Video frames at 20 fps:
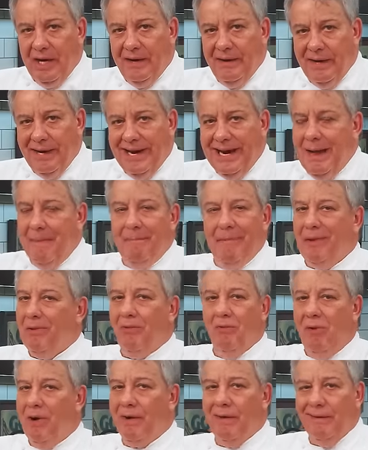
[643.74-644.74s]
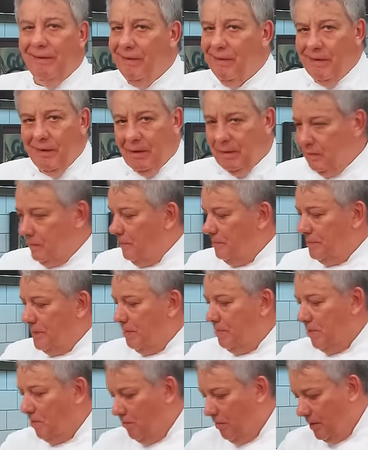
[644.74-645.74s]
lemon water.
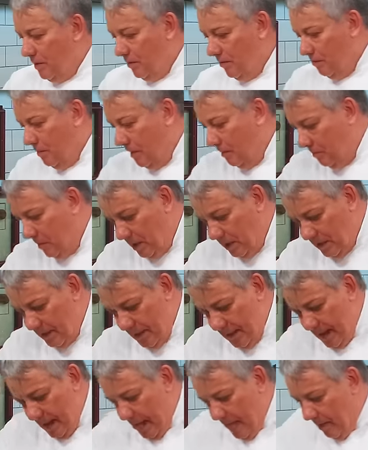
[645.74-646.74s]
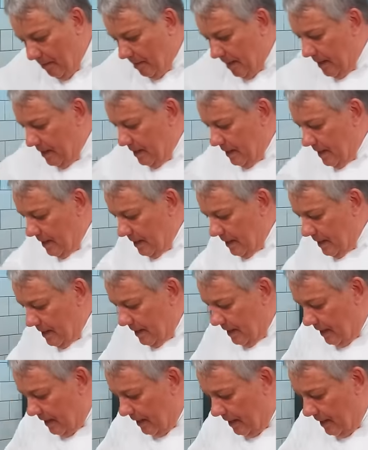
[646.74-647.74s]
Sometimes I wonder about me, right?
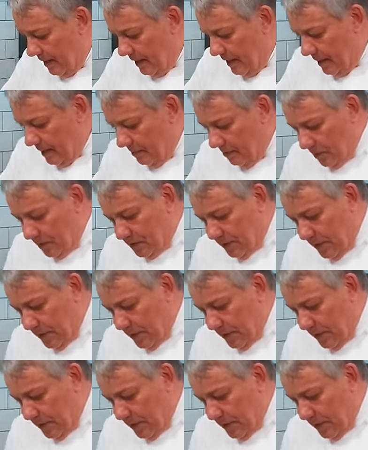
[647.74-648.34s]
And I'm going to